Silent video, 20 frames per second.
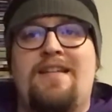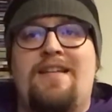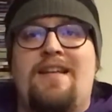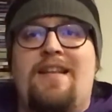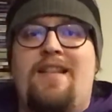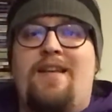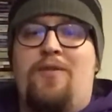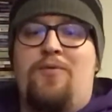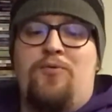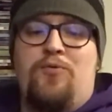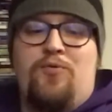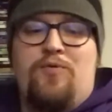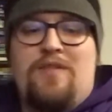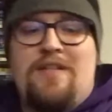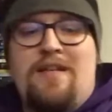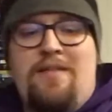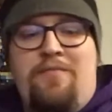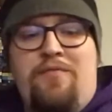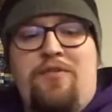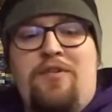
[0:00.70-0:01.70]
Hello,
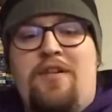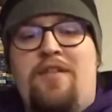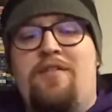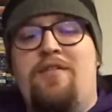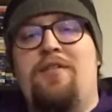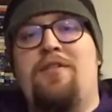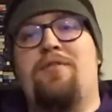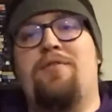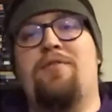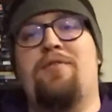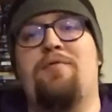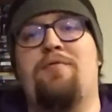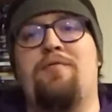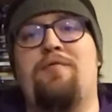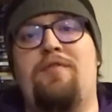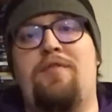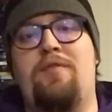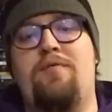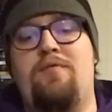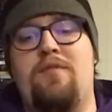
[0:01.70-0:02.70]
time for another yo-yo
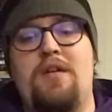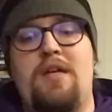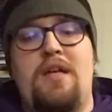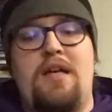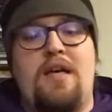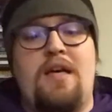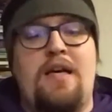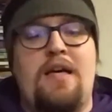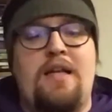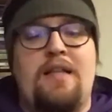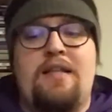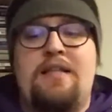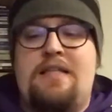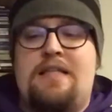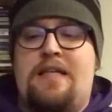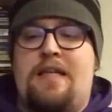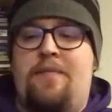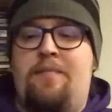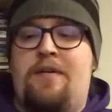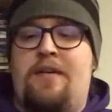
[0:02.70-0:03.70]
review. This
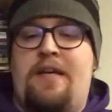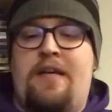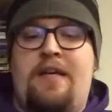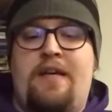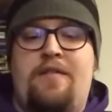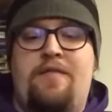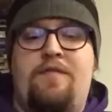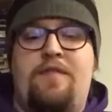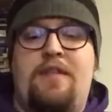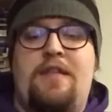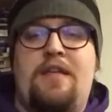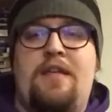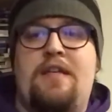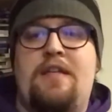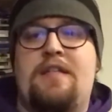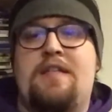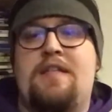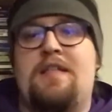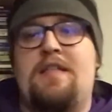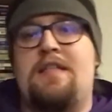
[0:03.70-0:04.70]
time I have the
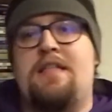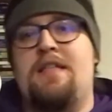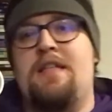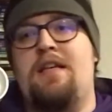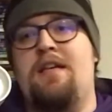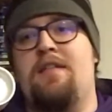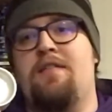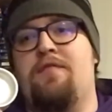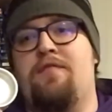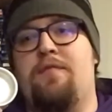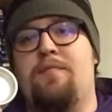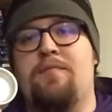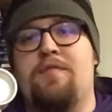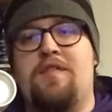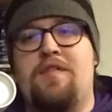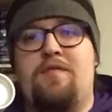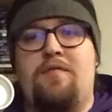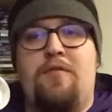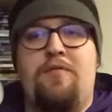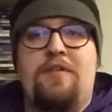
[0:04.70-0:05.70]
Sistine from
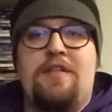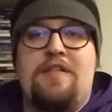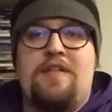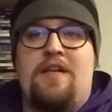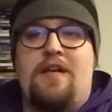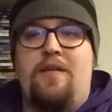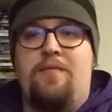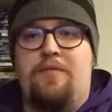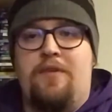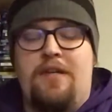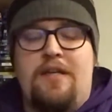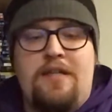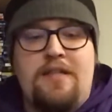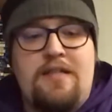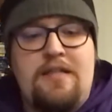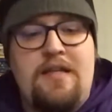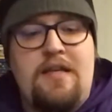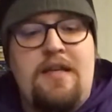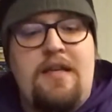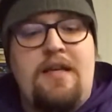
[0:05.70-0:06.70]
Throwing
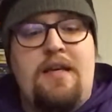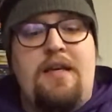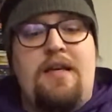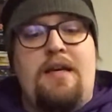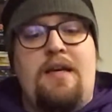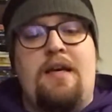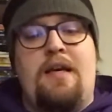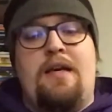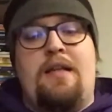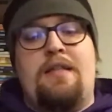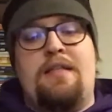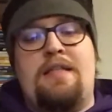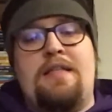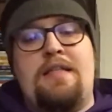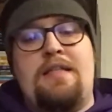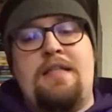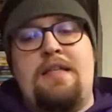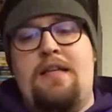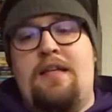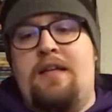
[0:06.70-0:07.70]
Sideways. The
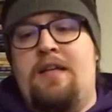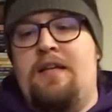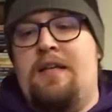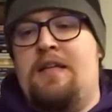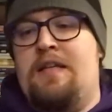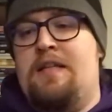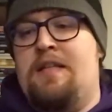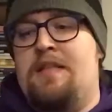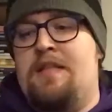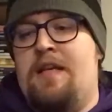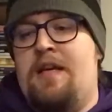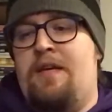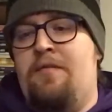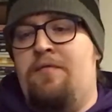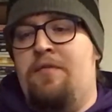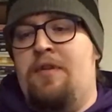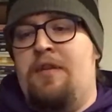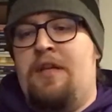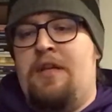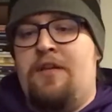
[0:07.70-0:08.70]
Sistine is a
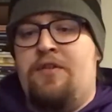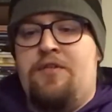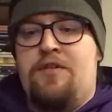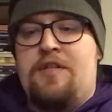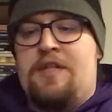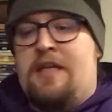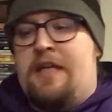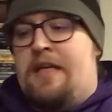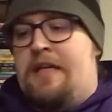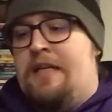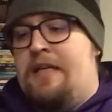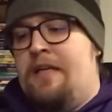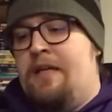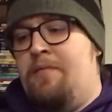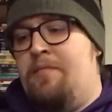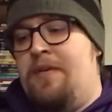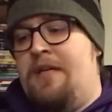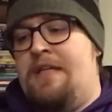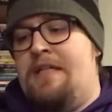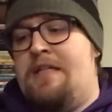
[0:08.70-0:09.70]
really interesting idea.
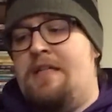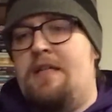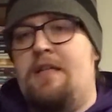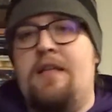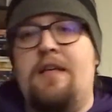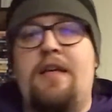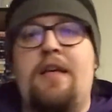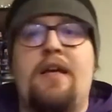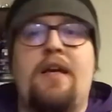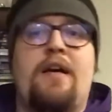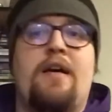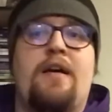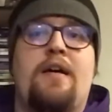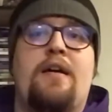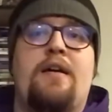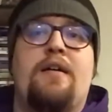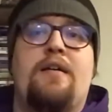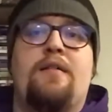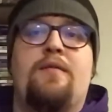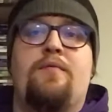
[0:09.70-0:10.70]
Basically,
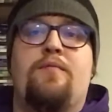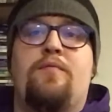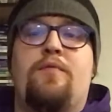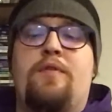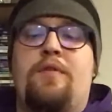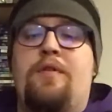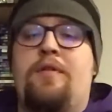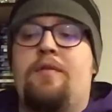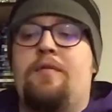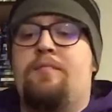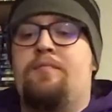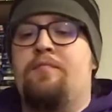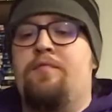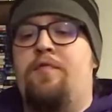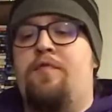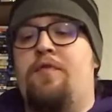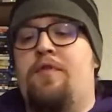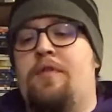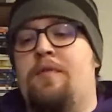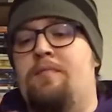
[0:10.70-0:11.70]
William
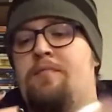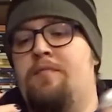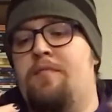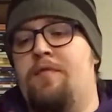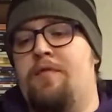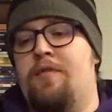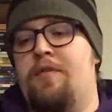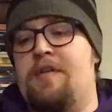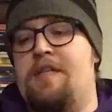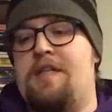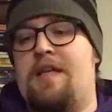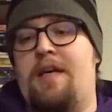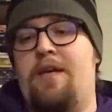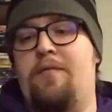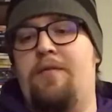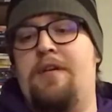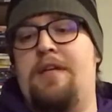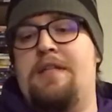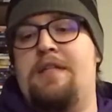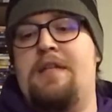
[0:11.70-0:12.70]
from Throwing
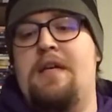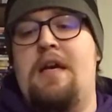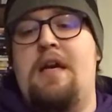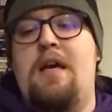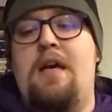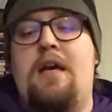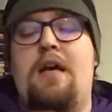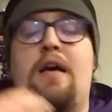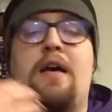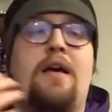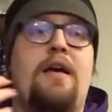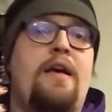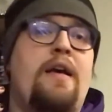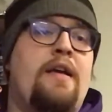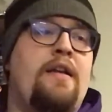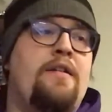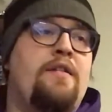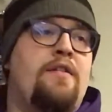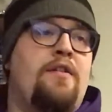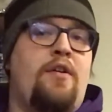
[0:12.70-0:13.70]
Sideways
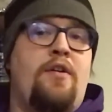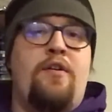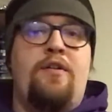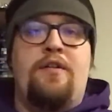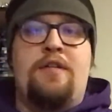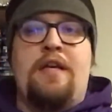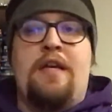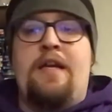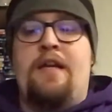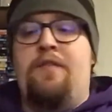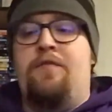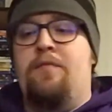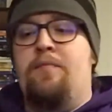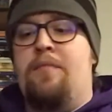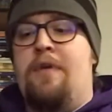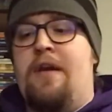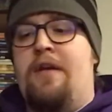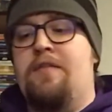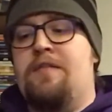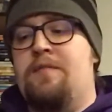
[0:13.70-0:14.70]
and Carter Taney from
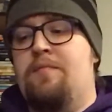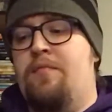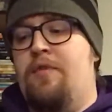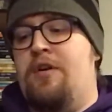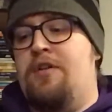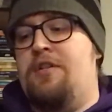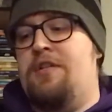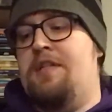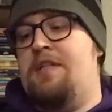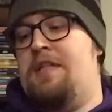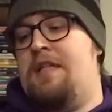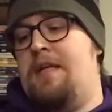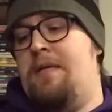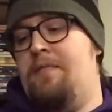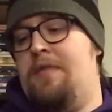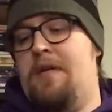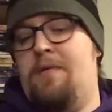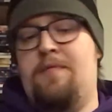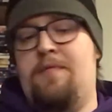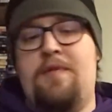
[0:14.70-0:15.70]
Bangers and Brushes teamed
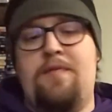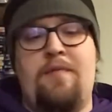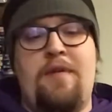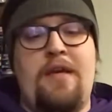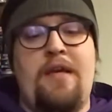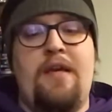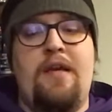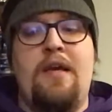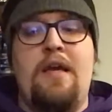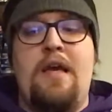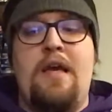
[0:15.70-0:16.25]
up to make,